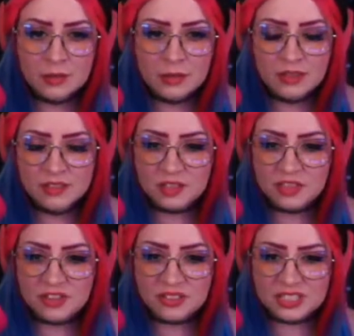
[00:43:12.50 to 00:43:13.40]
The
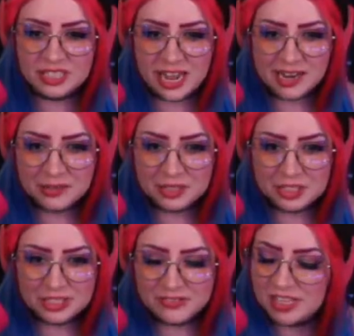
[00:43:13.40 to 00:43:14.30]
13
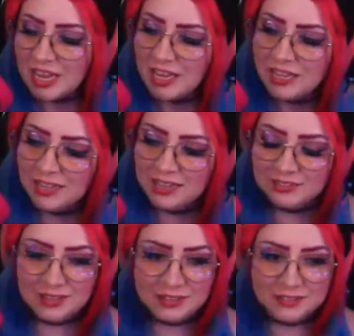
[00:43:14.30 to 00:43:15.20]
hours of
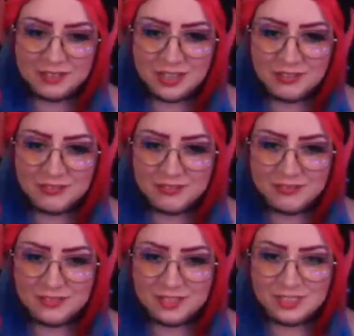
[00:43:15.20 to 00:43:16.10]

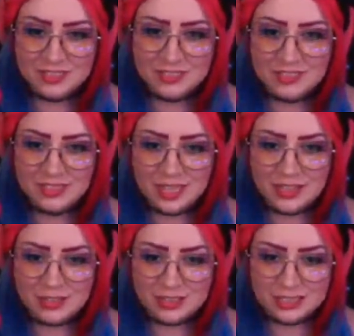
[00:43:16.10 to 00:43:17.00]
the like
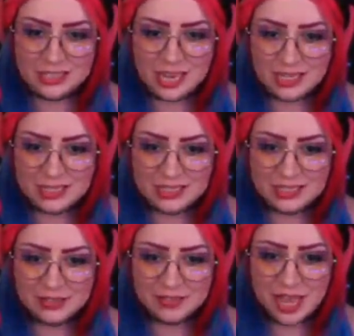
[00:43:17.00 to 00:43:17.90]
30 seconds
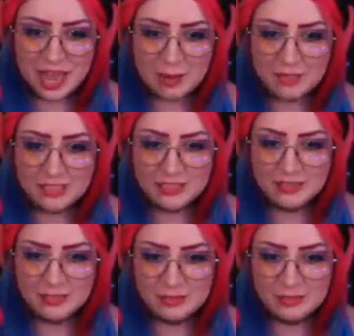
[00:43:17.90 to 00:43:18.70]
of a cabin?